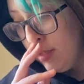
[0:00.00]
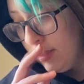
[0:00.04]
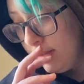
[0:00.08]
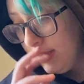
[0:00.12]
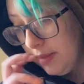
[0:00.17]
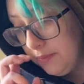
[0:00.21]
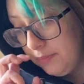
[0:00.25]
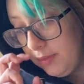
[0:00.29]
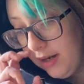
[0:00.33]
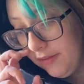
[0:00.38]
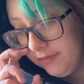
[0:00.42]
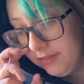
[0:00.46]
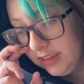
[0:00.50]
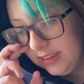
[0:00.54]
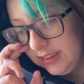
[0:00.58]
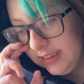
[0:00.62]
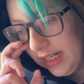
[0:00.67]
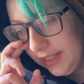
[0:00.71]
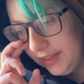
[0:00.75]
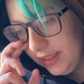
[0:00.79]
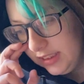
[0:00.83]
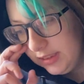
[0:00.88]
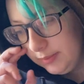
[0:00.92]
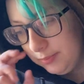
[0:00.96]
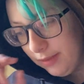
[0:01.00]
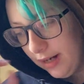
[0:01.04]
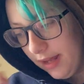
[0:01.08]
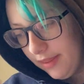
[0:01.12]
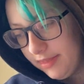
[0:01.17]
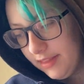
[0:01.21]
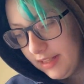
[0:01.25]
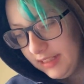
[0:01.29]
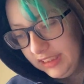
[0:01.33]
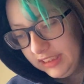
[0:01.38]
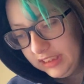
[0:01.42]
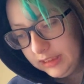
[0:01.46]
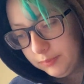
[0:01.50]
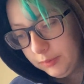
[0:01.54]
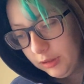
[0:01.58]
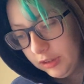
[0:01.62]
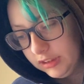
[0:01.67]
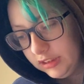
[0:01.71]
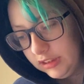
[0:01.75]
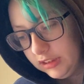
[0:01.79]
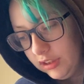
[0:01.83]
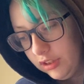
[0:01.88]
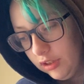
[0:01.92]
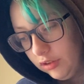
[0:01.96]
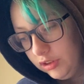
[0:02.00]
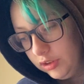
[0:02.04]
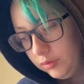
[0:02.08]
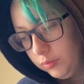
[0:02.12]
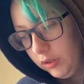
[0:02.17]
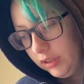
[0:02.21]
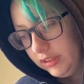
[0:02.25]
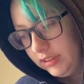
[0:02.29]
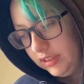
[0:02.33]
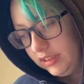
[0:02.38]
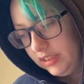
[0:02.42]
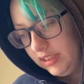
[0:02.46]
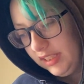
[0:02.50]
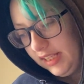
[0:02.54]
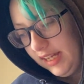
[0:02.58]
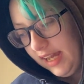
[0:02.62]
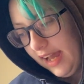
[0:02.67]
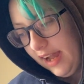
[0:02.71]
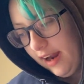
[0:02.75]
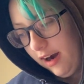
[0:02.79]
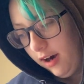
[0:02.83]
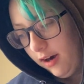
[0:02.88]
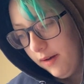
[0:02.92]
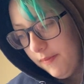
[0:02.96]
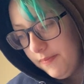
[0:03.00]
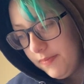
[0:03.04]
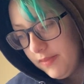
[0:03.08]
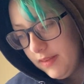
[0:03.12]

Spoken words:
then puffed a soundless breath that dispersed those words into the air.